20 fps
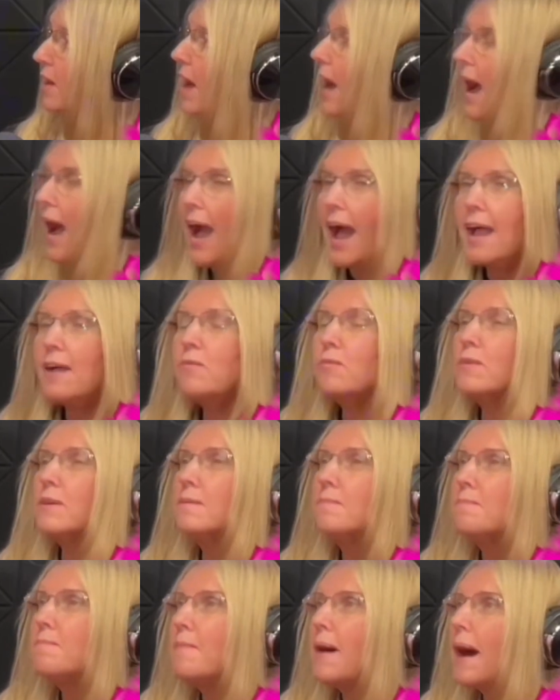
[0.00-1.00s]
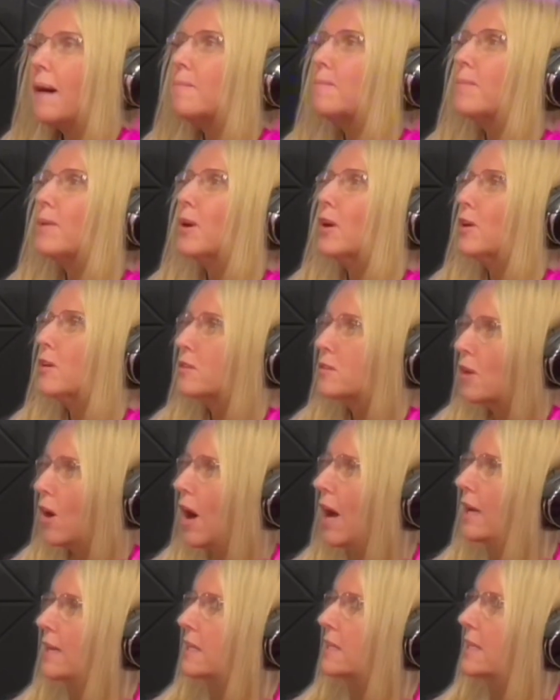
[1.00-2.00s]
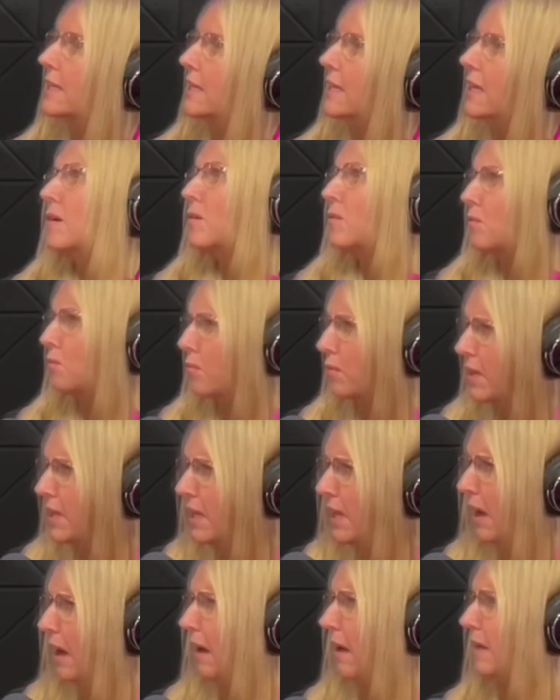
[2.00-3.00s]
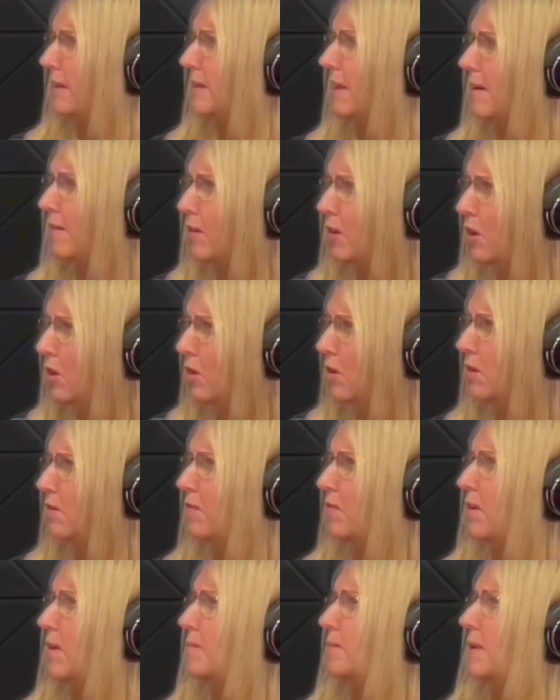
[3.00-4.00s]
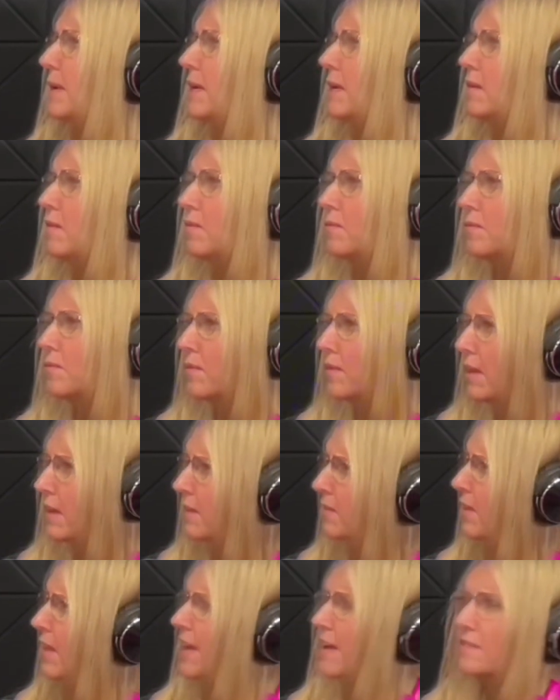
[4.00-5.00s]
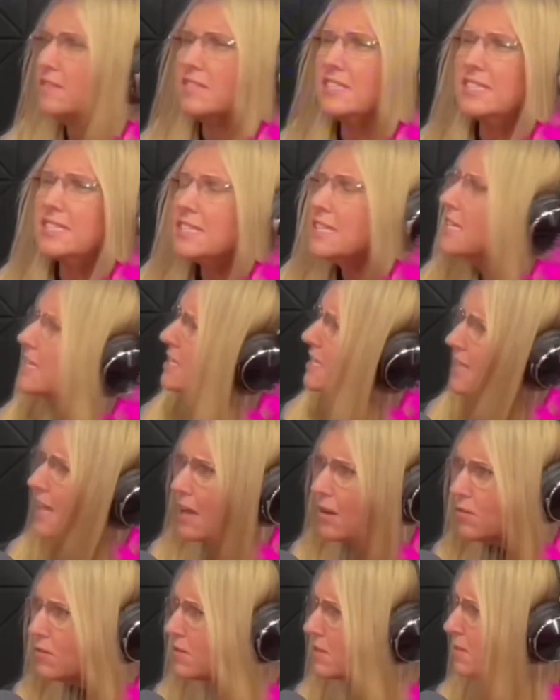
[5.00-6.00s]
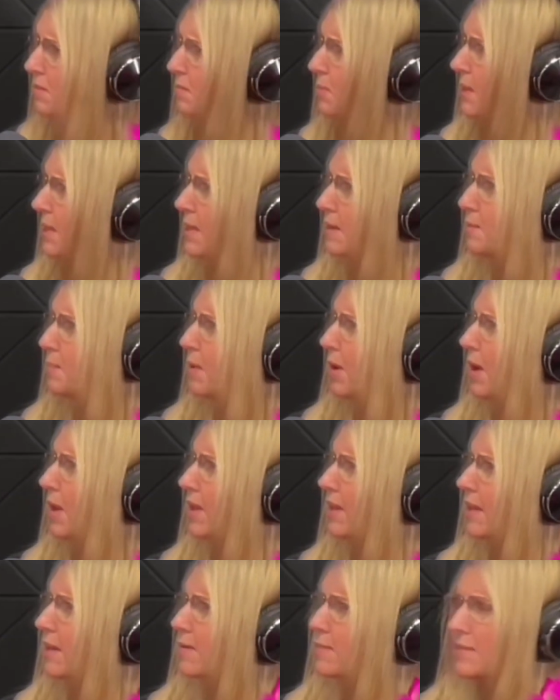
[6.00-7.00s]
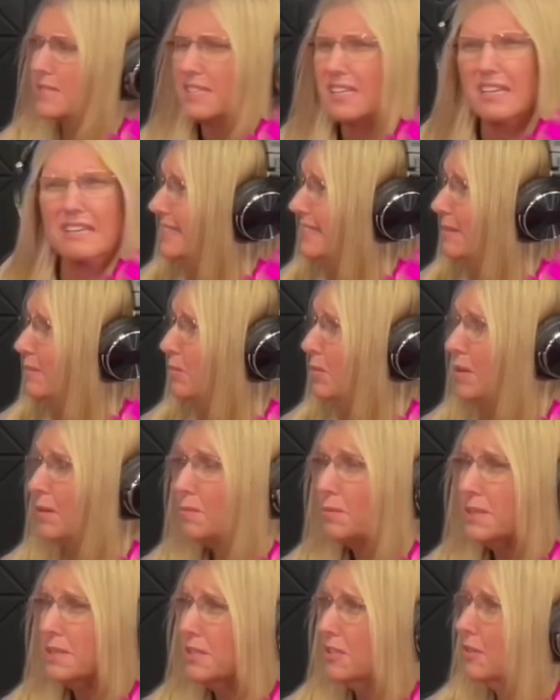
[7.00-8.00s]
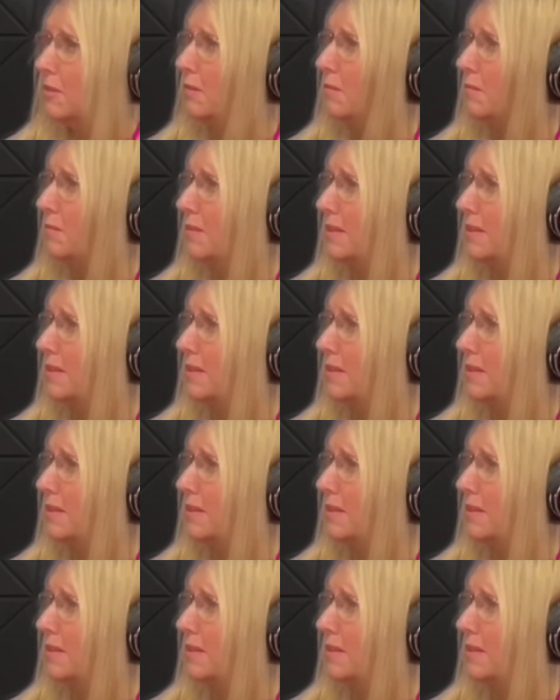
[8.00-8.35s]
I remember talking like, Real, I never heard of them. Like, they had 6,000 people. And I was like, what do we do? What?